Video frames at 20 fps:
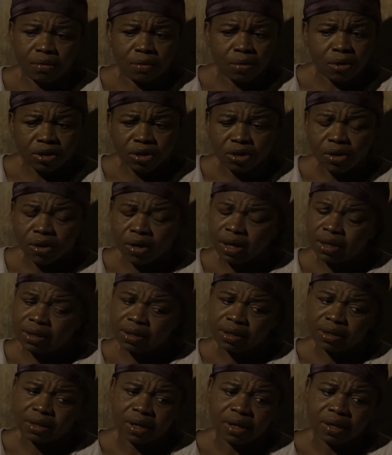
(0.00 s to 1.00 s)
what your
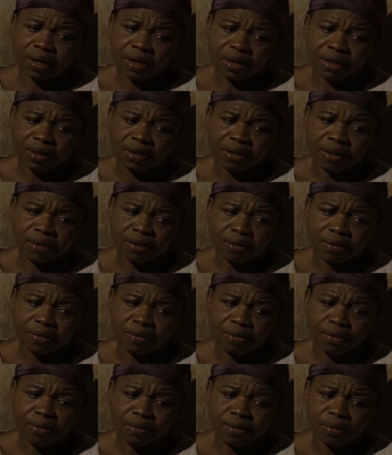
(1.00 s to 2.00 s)
answer is.
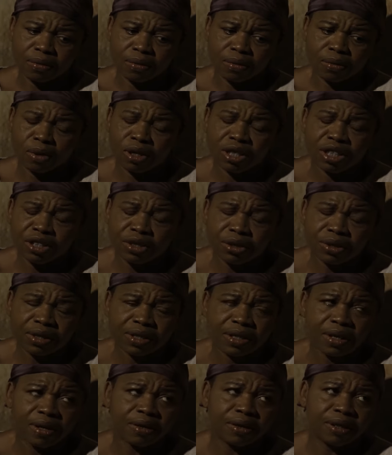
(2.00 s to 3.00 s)
What did you
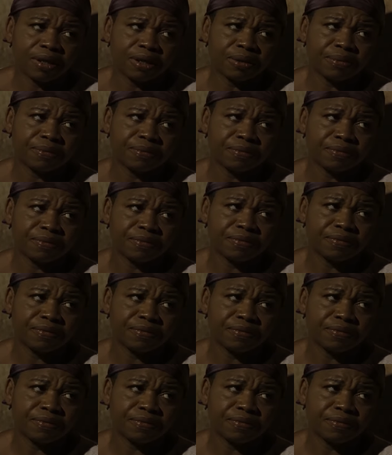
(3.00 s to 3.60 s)
tell him?